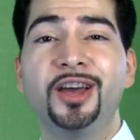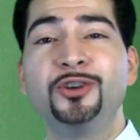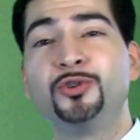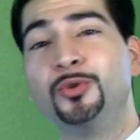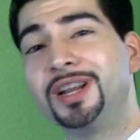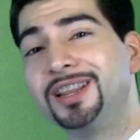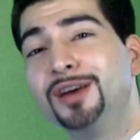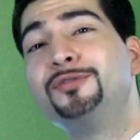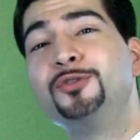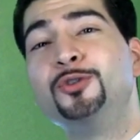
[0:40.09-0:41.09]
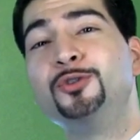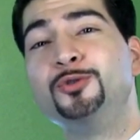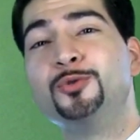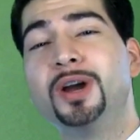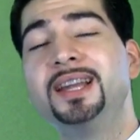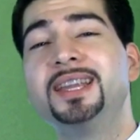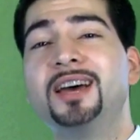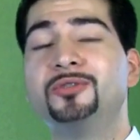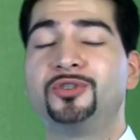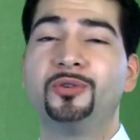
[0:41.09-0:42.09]
So what I'd love for you to do right
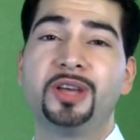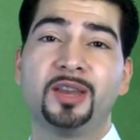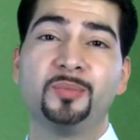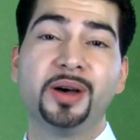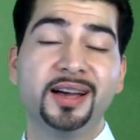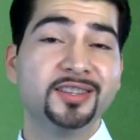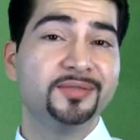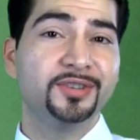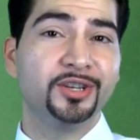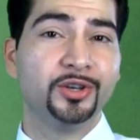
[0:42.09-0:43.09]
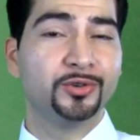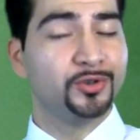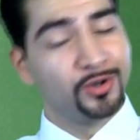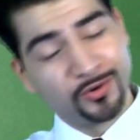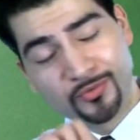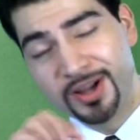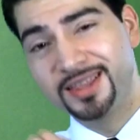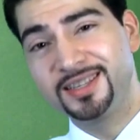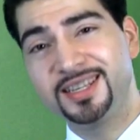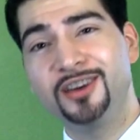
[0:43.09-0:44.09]
now is go ahead and pause the video so you can write
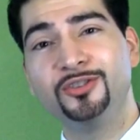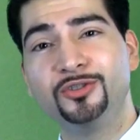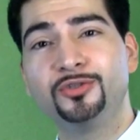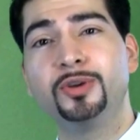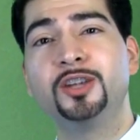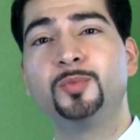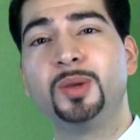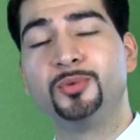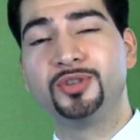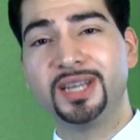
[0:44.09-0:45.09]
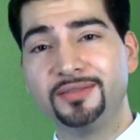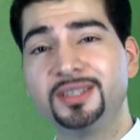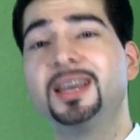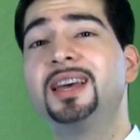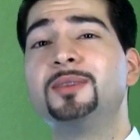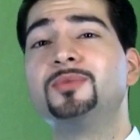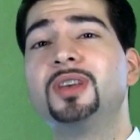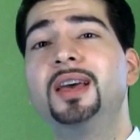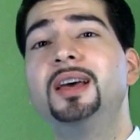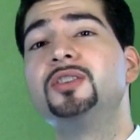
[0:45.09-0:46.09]
this out in your scratch paper 7 times
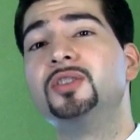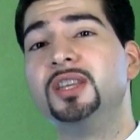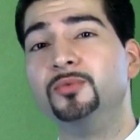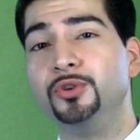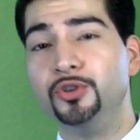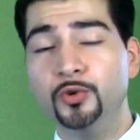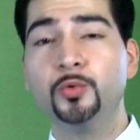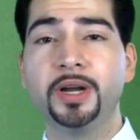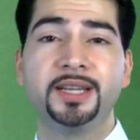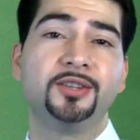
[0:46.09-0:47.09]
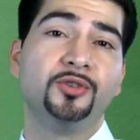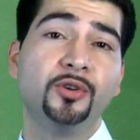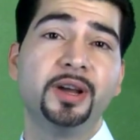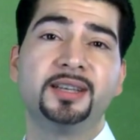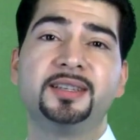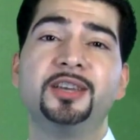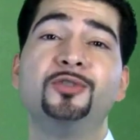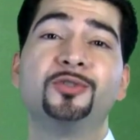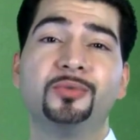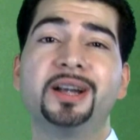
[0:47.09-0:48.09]
so that when you write it in your essay, you
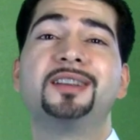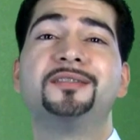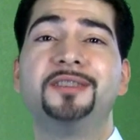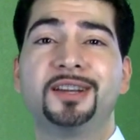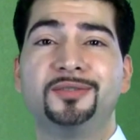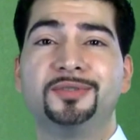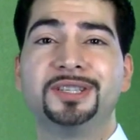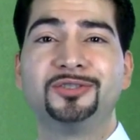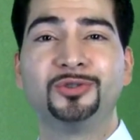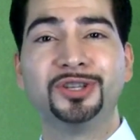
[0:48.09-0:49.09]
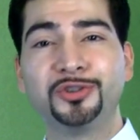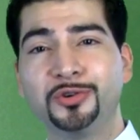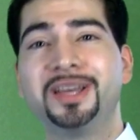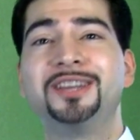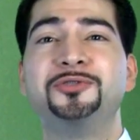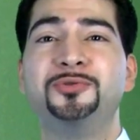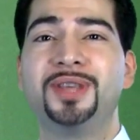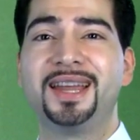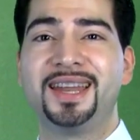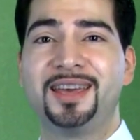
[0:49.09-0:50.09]
can write it effectively. So let's go ahead and do
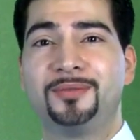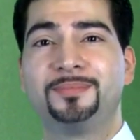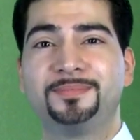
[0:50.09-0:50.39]
that now.